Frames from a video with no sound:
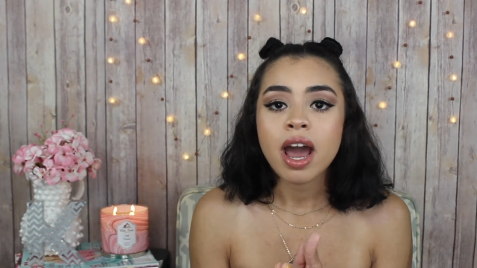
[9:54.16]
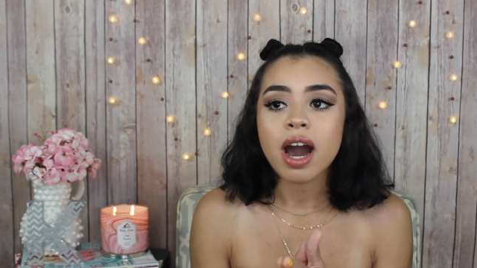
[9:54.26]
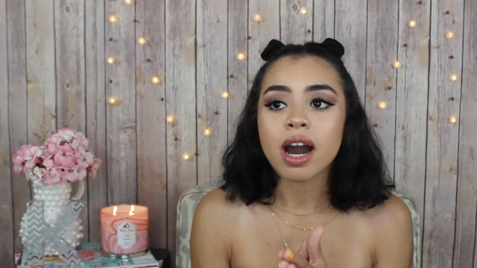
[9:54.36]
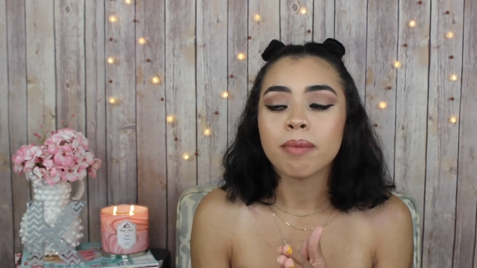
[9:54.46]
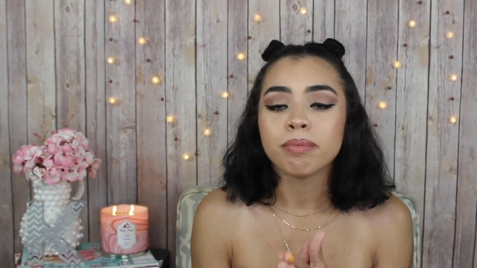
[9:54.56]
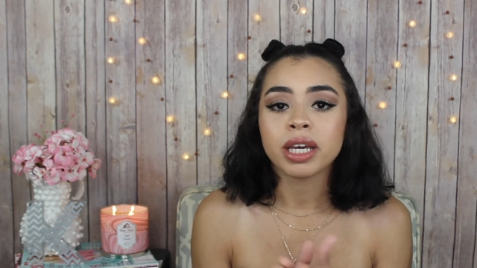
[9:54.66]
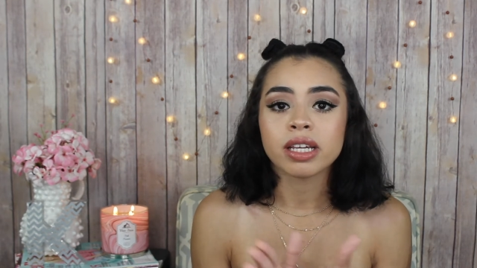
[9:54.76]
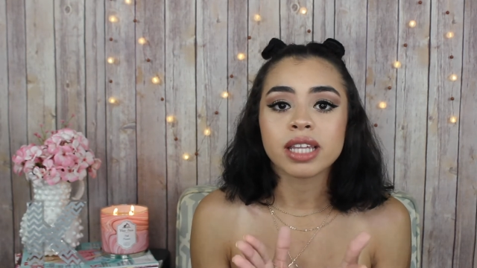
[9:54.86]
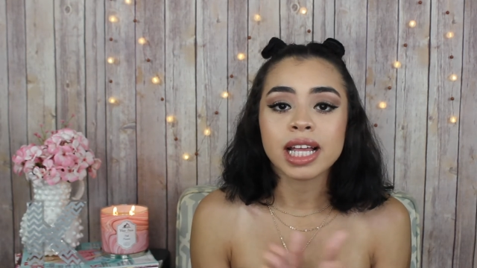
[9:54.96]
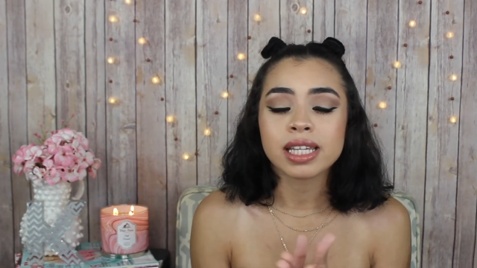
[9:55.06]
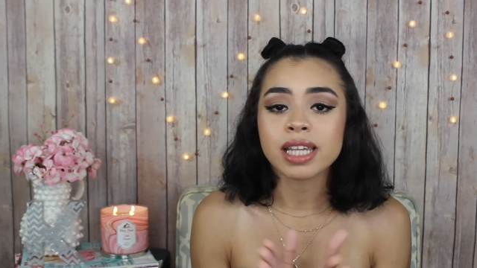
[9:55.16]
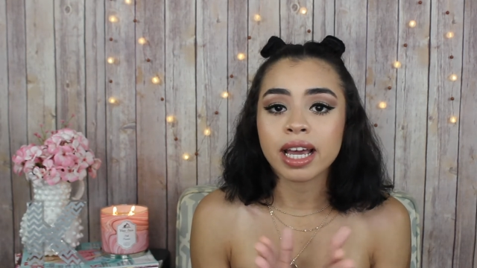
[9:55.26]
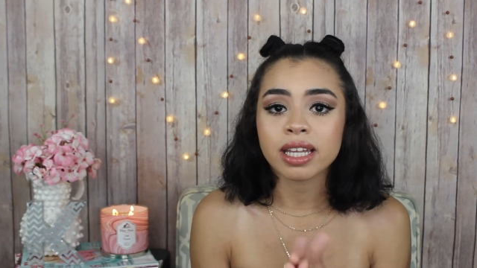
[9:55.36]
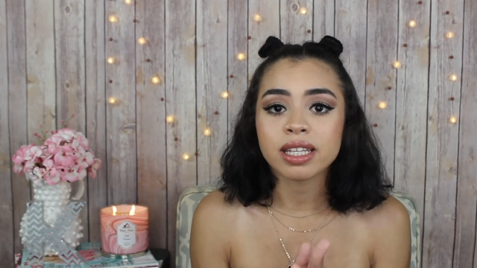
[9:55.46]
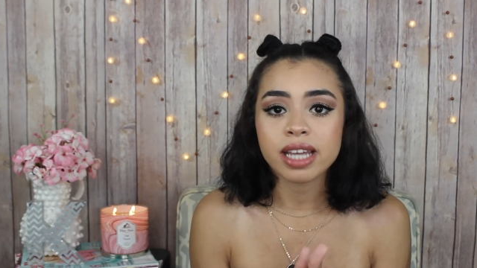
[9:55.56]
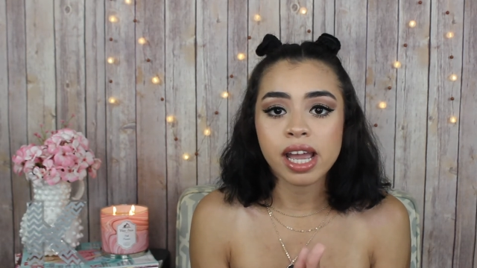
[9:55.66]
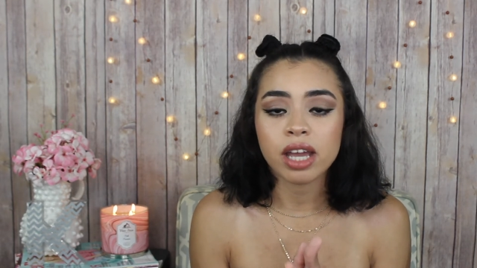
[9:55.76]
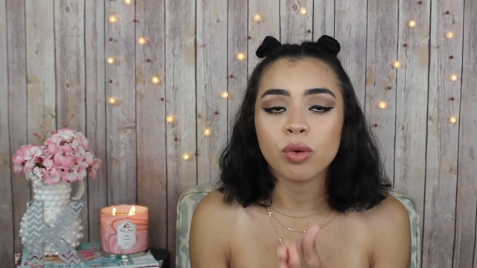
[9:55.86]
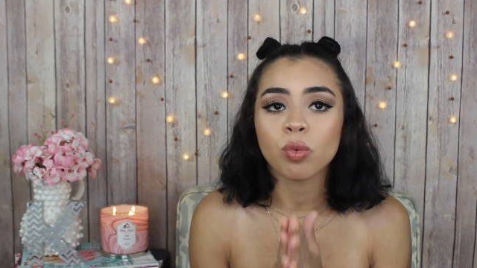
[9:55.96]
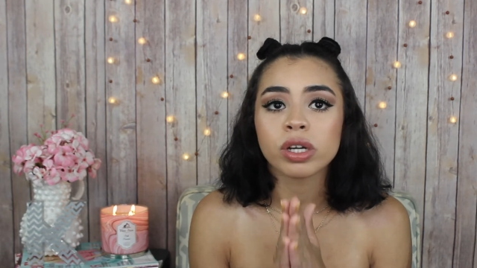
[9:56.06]
um, because that second
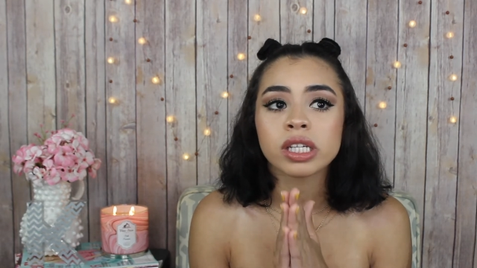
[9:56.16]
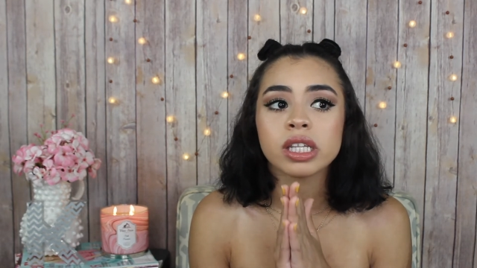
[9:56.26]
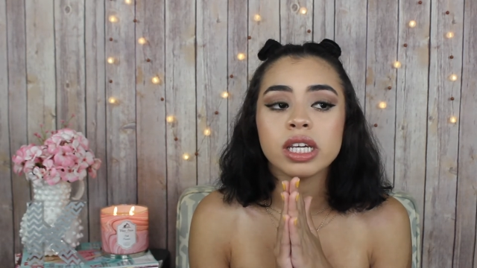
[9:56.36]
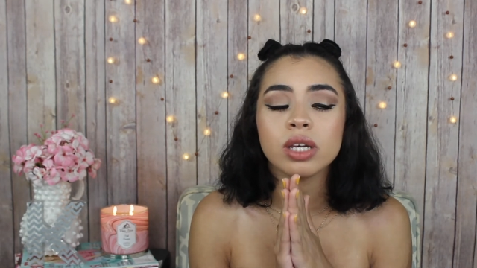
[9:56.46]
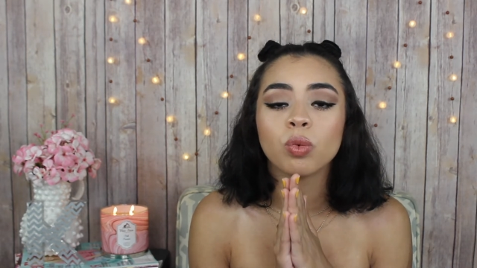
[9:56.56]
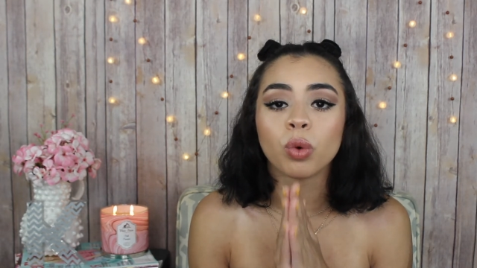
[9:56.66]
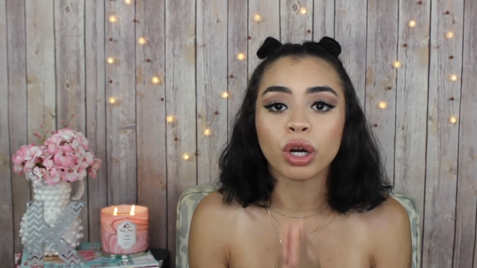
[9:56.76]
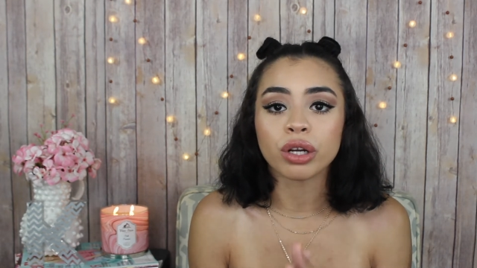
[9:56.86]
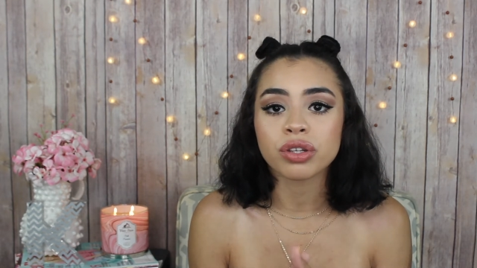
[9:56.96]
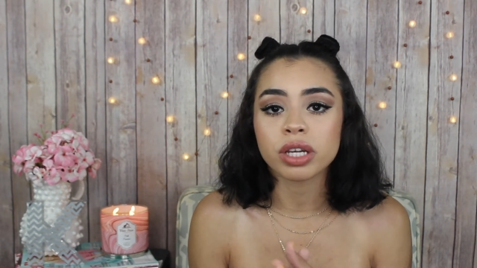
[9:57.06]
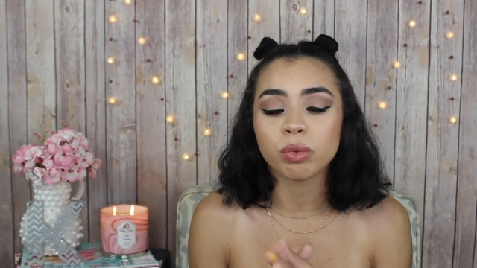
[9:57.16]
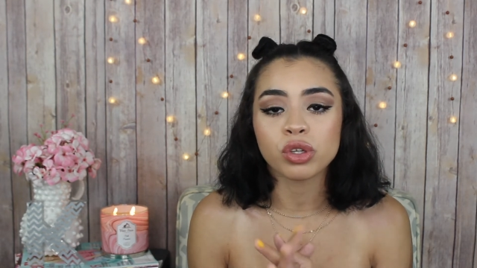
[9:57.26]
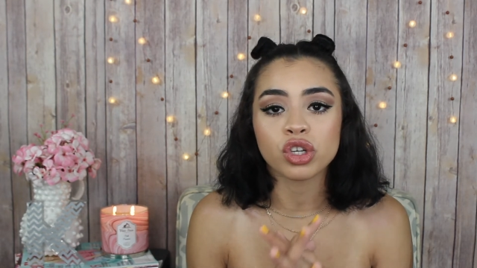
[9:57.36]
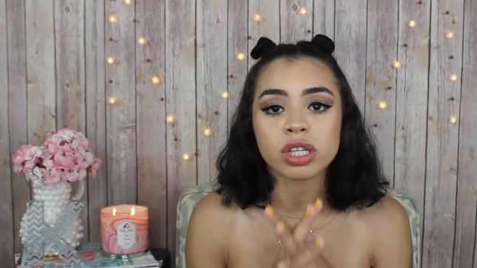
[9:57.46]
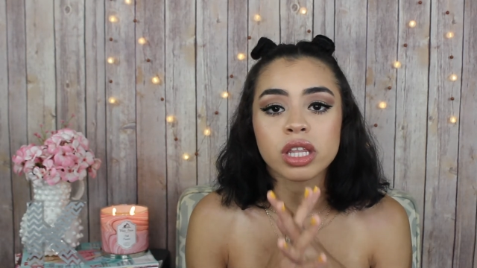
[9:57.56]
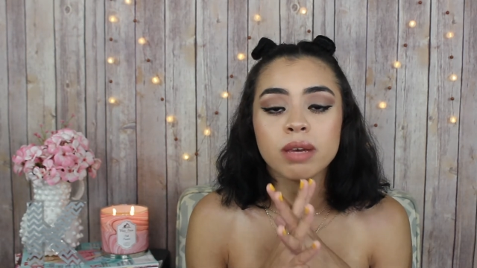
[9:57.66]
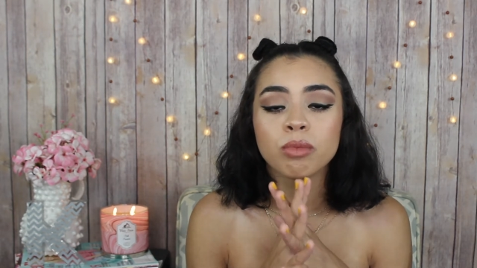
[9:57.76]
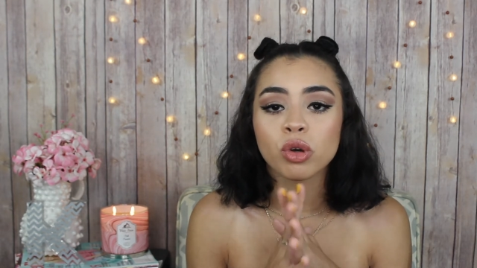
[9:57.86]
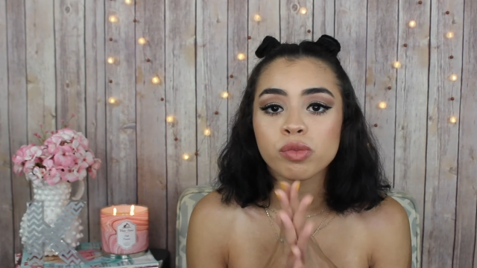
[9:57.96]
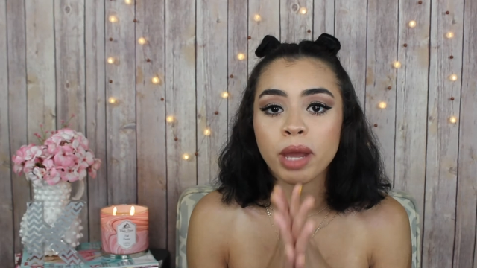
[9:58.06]
day was the worst it was just the
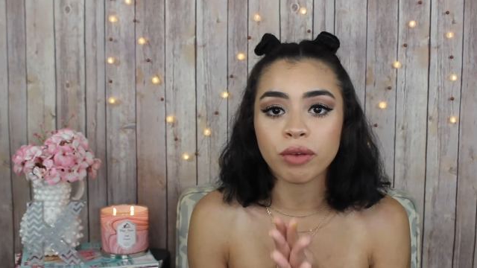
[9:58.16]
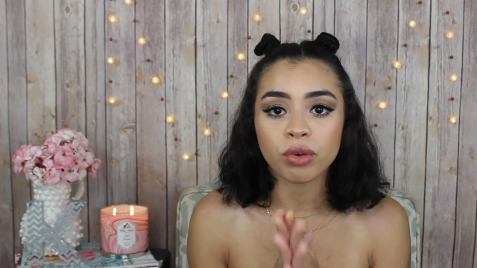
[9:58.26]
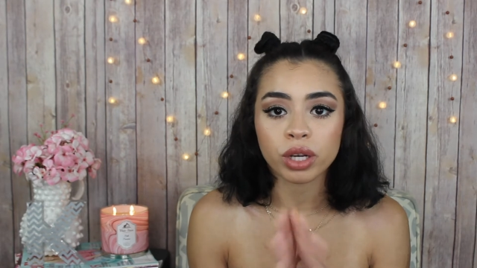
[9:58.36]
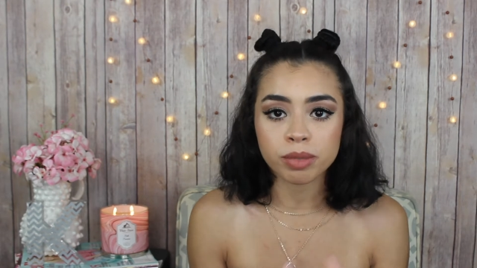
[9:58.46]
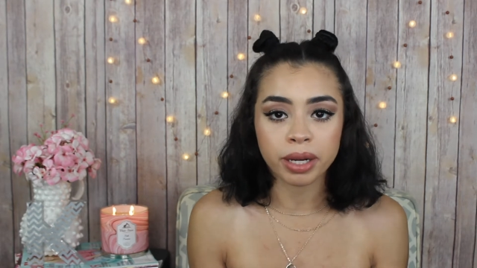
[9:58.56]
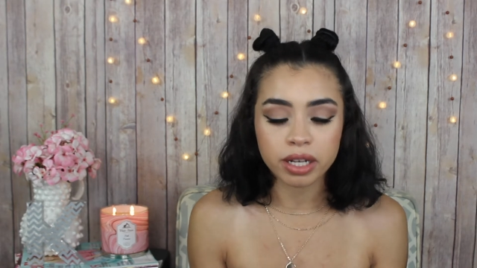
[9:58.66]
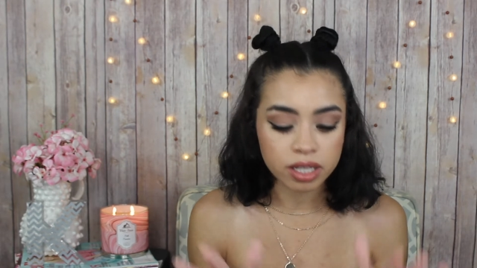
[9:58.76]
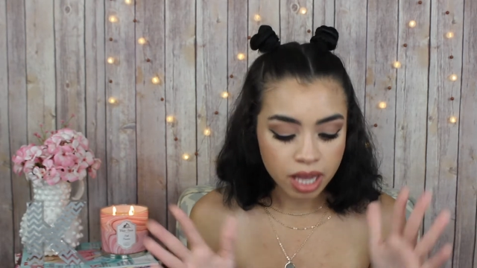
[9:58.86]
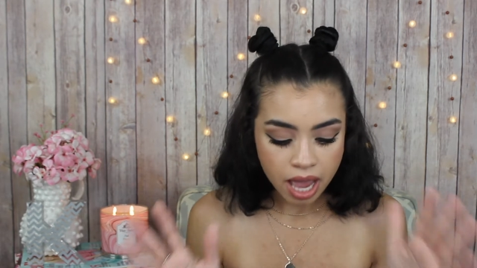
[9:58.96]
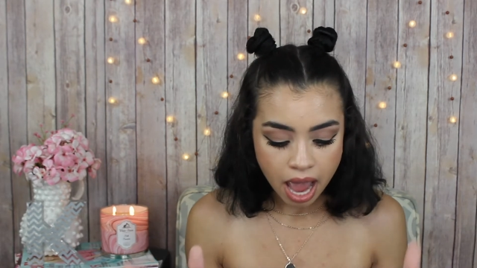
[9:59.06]
most painful experience